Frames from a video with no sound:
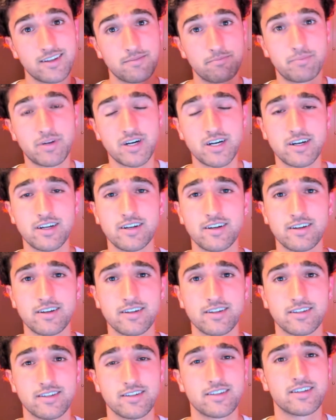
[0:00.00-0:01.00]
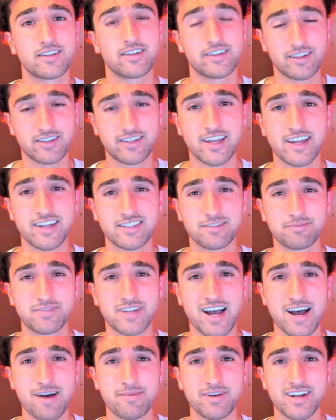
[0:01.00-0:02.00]
but it'll take some
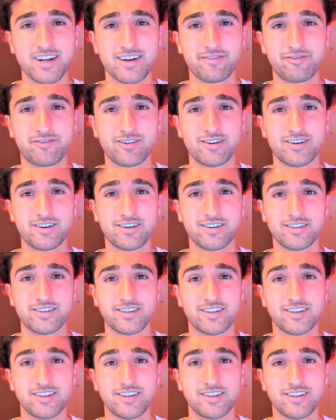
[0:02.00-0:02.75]
time and effort,